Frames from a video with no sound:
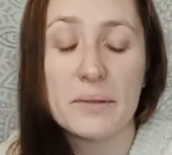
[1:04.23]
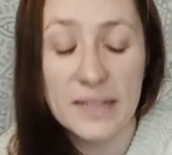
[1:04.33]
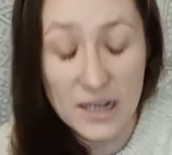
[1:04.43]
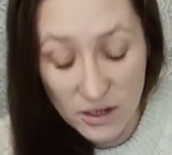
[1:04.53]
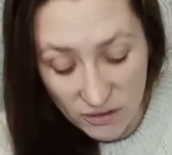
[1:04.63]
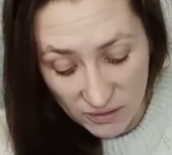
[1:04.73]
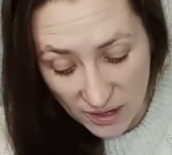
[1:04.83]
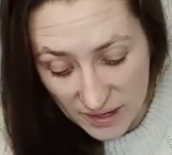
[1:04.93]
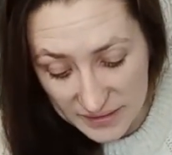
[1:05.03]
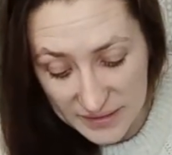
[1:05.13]
represent
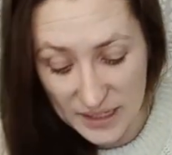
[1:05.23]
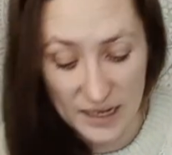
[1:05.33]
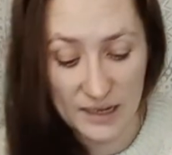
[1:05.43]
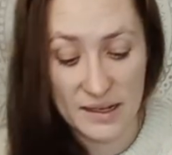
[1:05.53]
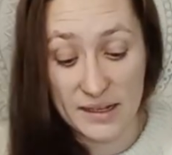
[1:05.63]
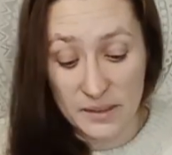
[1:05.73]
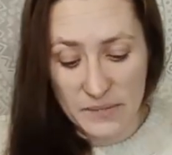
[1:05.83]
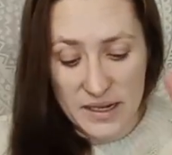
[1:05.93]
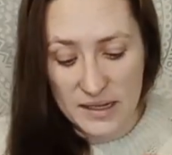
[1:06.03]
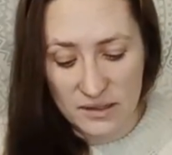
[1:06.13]
long-lasting, like
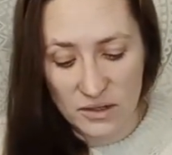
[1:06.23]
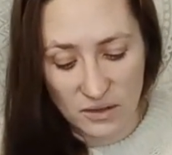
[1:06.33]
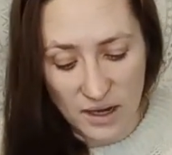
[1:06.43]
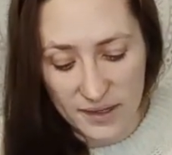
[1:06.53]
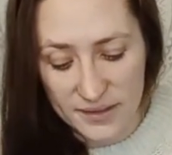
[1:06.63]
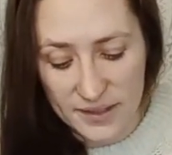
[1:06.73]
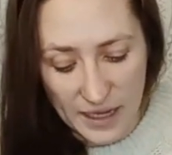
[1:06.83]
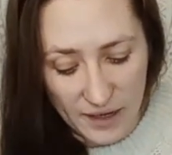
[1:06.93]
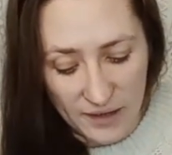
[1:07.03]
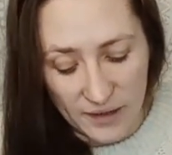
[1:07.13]
something that's
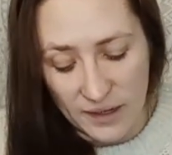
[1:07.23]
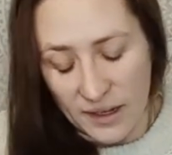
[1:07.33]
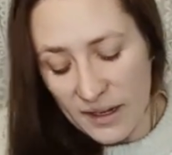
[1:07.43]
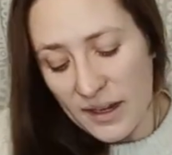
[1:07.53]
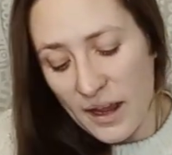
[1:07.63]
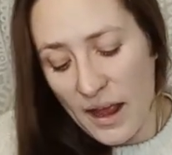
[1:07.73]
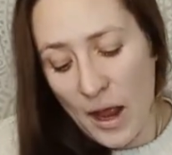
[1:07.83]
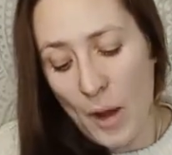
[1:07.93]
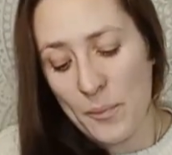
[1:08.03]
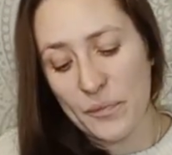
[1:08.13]
long-lasting.
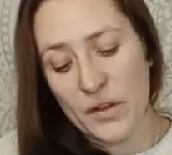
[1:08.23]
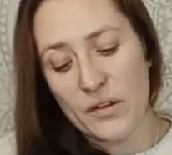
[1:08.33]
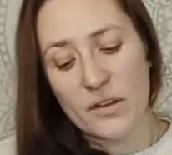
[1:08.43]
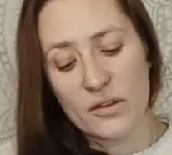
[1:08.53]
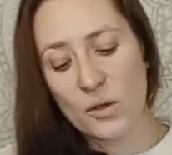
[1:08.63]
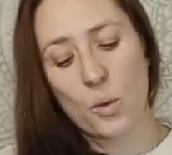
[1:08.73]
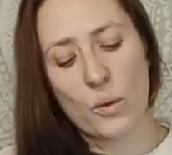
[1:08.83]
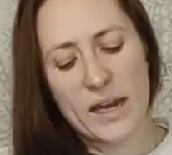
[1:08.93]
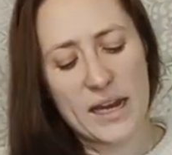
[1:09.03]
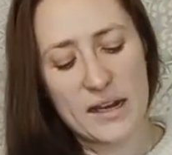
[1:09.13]
The
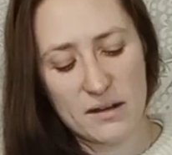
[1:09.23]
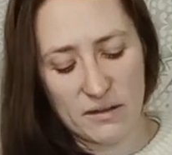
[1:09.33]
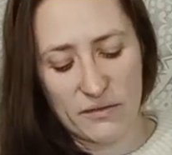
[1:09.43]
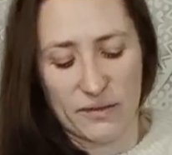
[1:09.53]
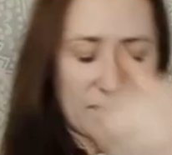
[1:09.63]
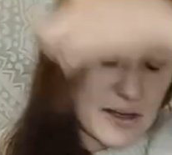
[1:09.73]
Queen of